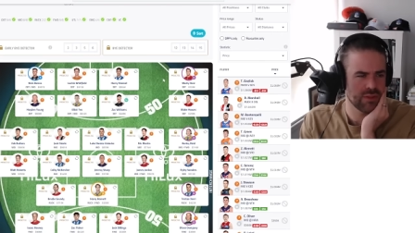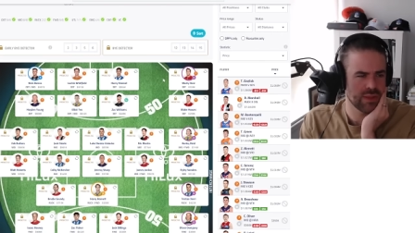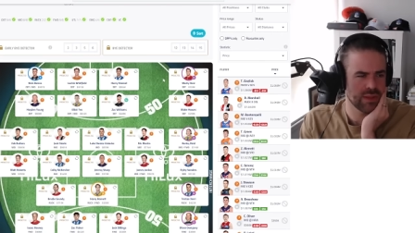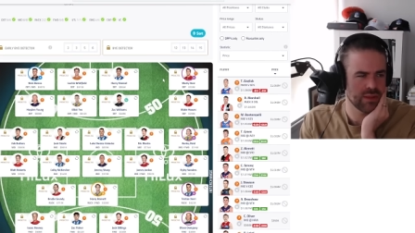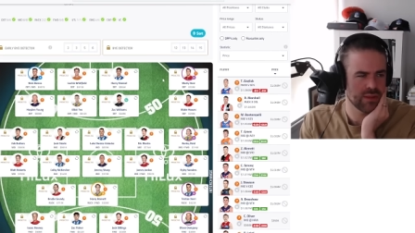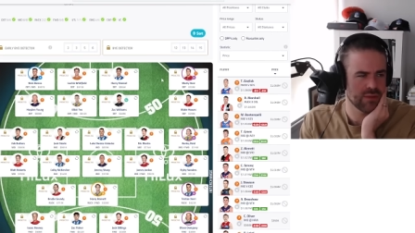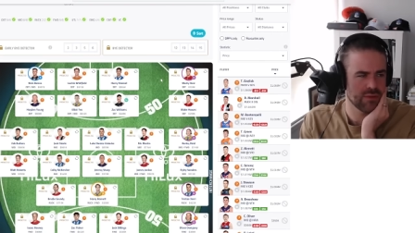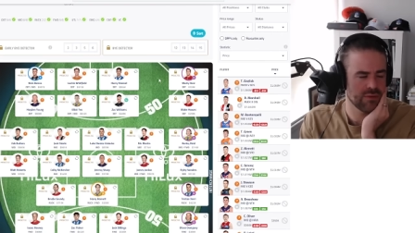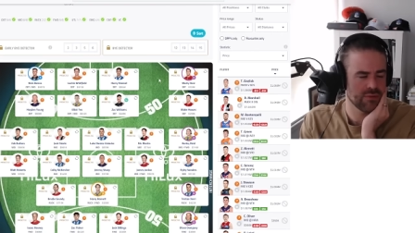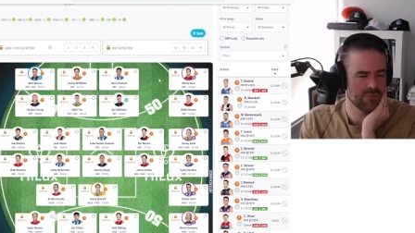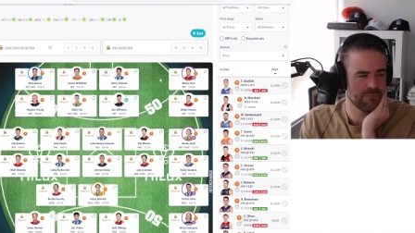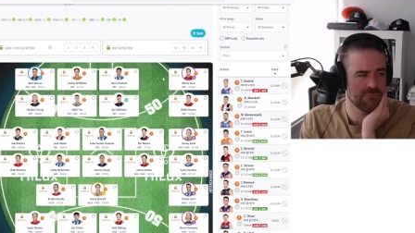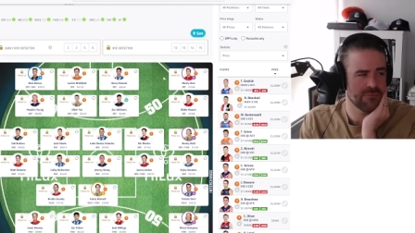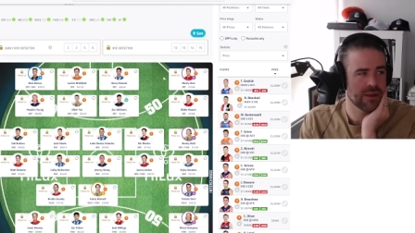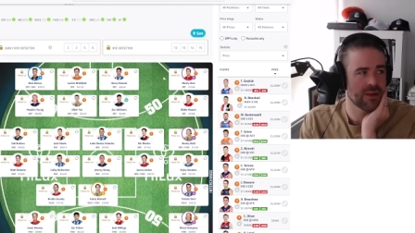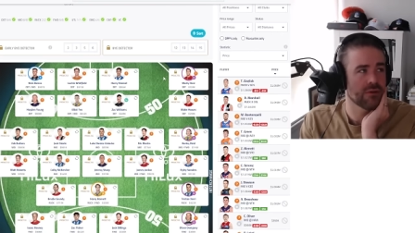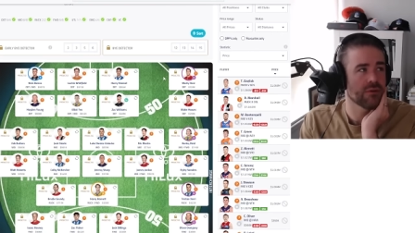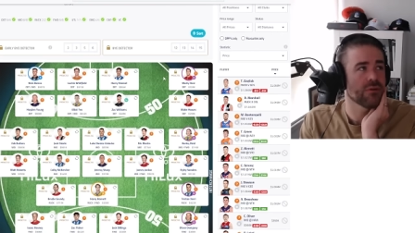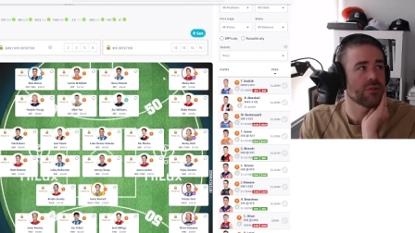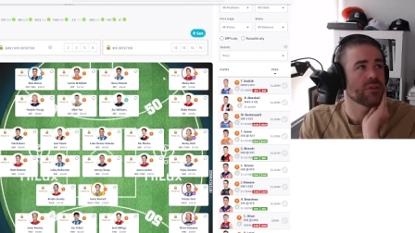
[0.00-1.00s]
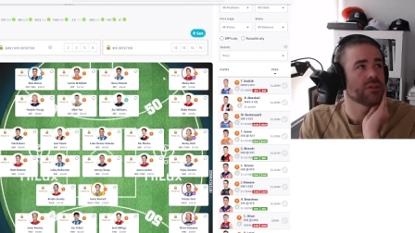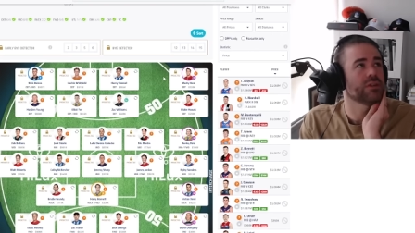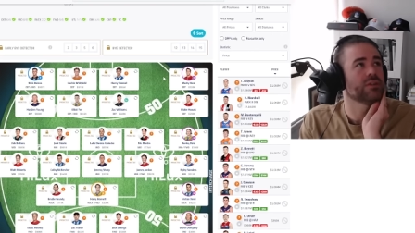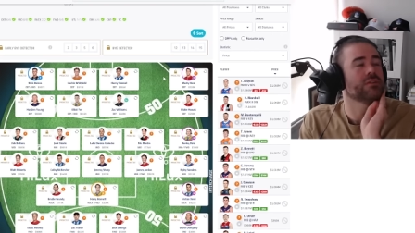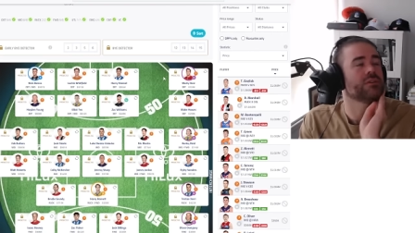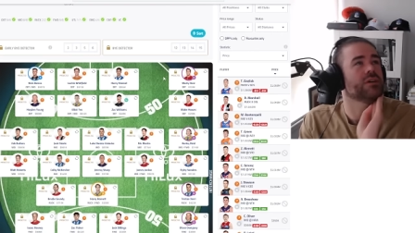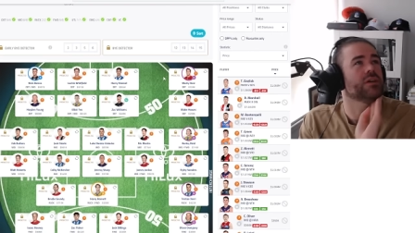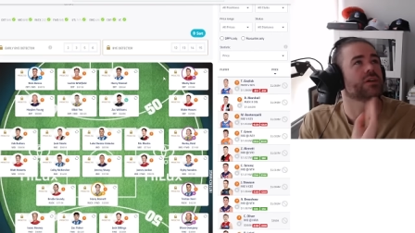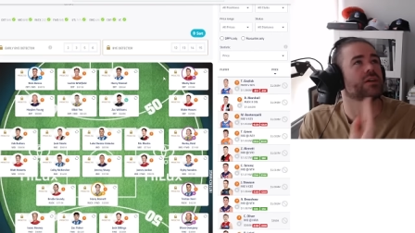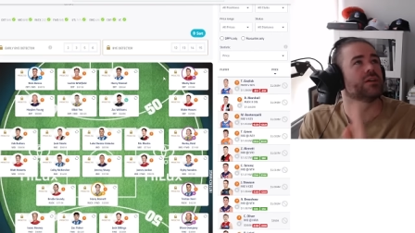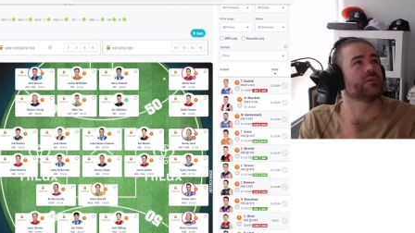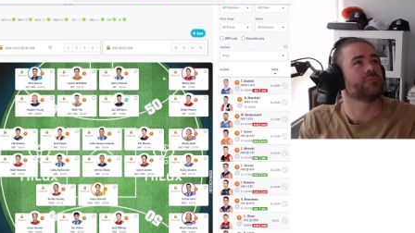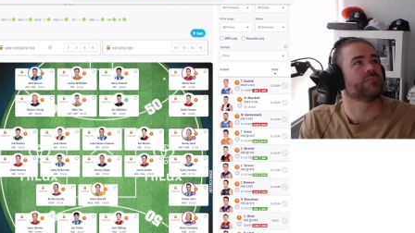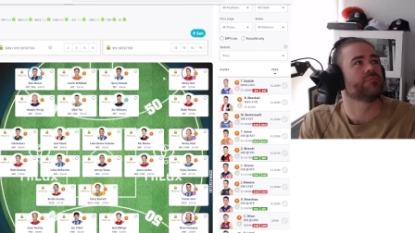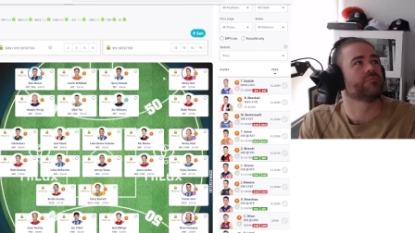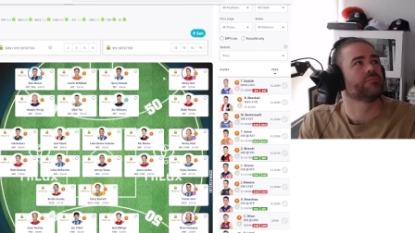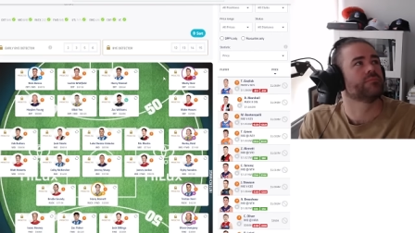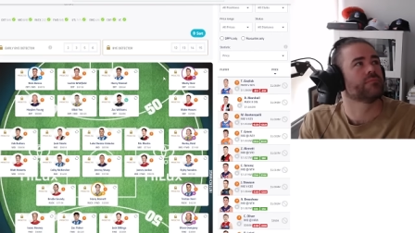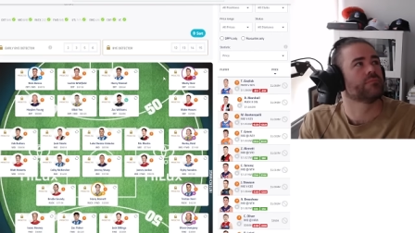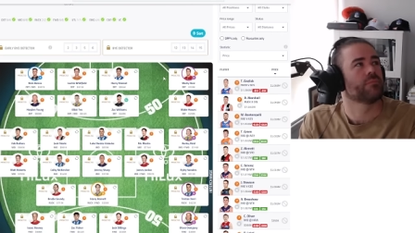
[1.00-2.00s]
Like Farrell and
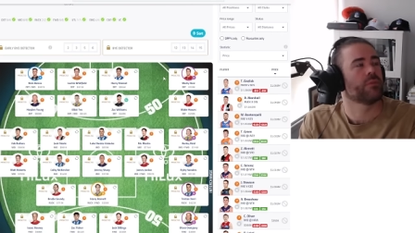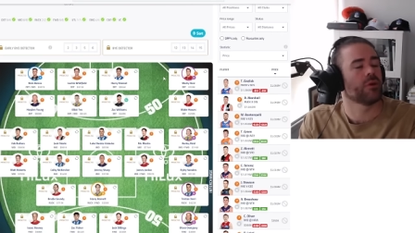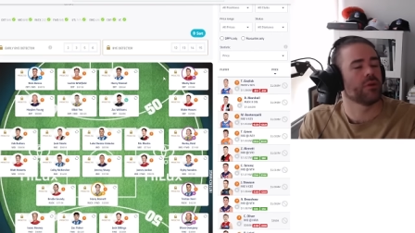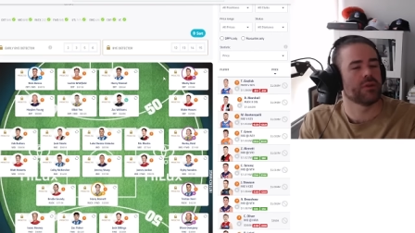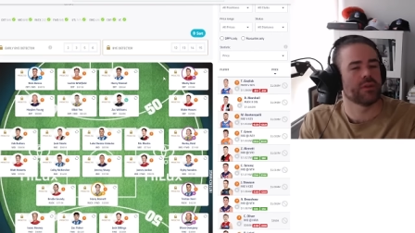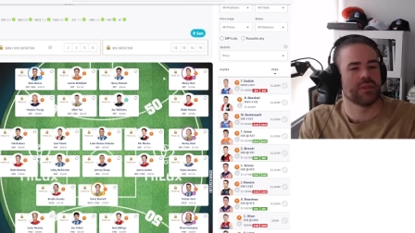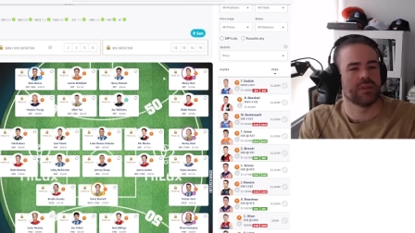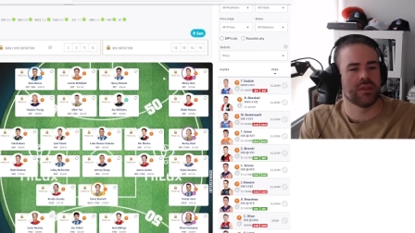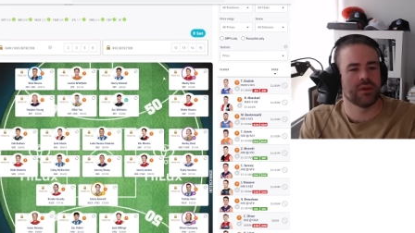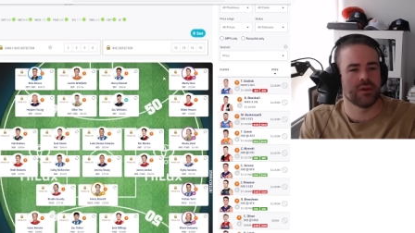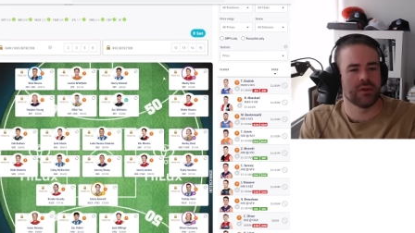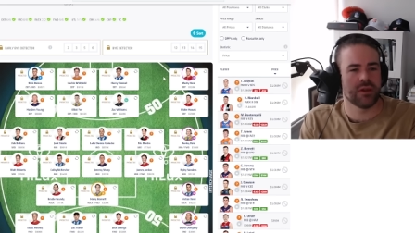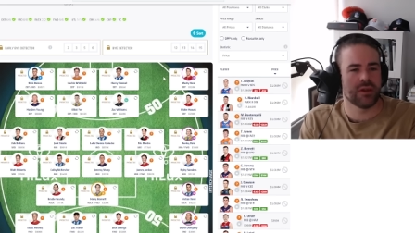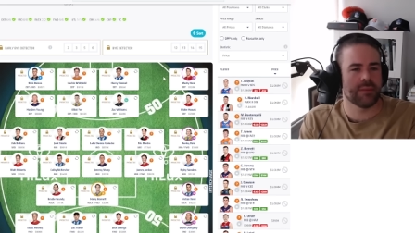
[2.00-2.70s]
um, Burton did though.